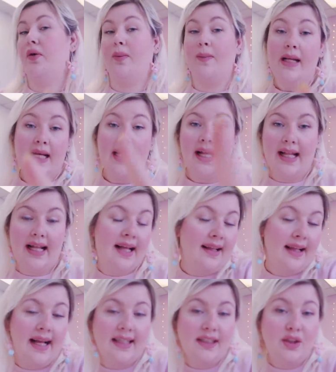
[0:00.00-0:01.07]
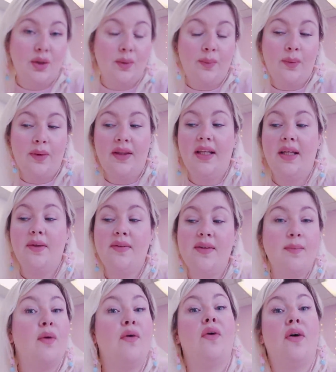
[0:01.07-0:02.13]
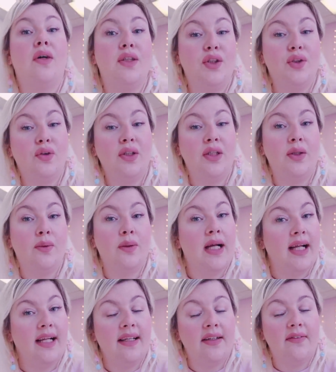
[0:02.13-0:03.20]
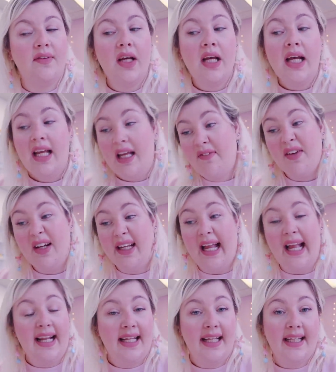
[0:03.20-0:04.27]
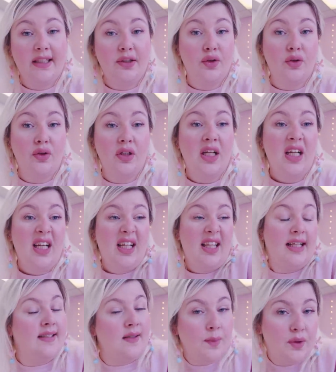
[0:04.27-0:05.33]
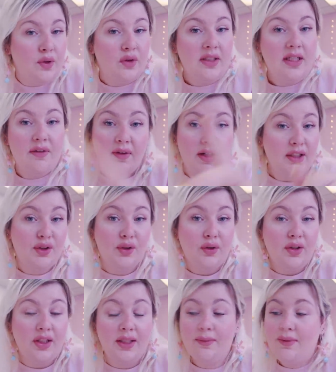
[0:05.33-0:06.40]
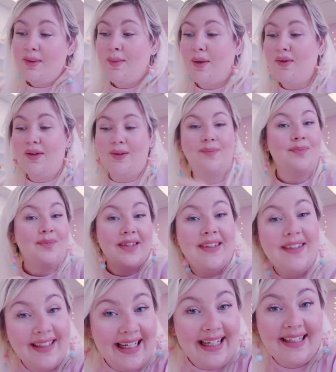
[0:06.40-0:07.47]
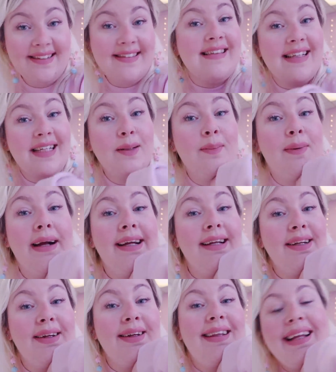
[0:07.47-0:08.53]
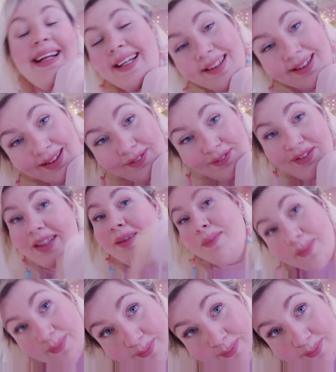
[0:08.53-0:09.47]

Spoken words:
home, and I'll catch up with you tomorrow and show you kind of, if I get anything done that's productive, I'll show you tomorrow. Okay, see you bright and early. Love you.